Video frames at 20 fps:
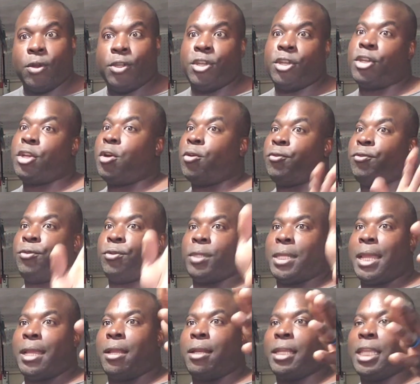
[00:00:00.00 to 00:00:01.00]
You can go
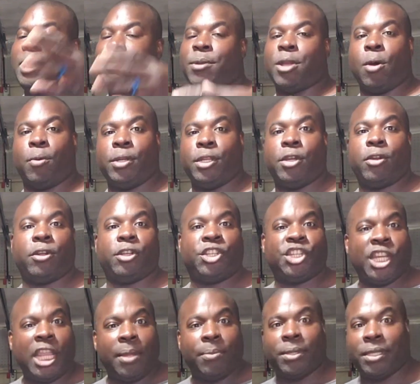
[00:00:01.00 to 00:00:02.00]
keep going. You go to
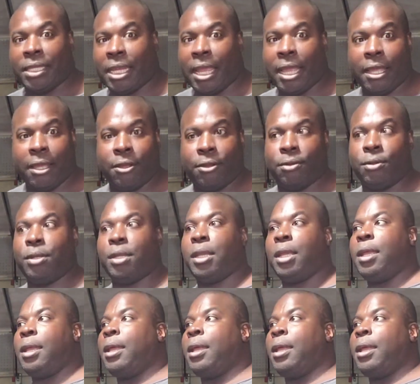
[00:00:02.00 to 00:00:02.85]
Jamestown,